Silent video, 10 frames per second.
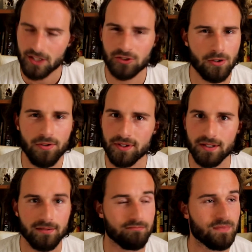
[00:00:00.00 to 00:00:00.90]
truth
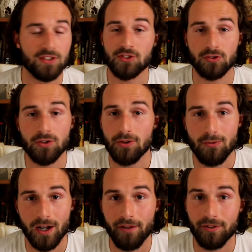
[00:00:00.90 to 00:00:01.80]
is true
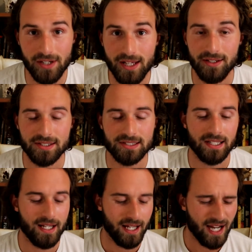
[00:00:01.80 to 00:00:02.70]
wherever it is.
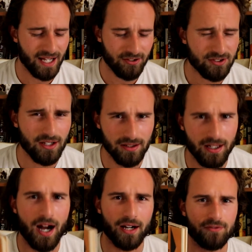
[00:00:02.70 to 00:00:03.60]
And there's a
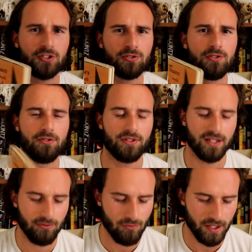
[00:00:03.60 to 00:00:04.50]
lot of truth
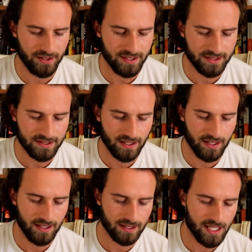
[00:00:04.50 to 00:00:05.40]
in what this
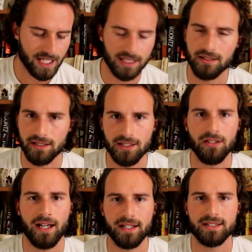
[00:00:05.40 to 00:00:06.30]
uh, guy
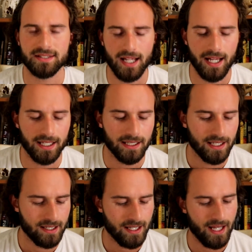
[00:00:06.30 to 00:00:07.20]
Kahlil had to say.
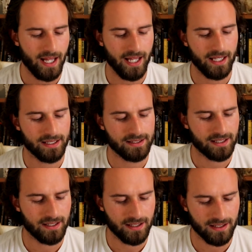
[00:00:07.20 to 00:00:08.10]
And,
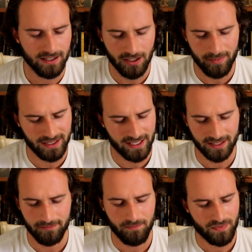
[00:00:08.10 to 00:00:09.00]
uh, you know, I mean,
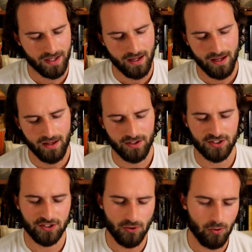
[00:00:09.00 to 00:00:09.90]
like, the
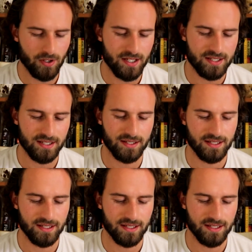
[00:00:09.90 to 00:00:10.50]
stories in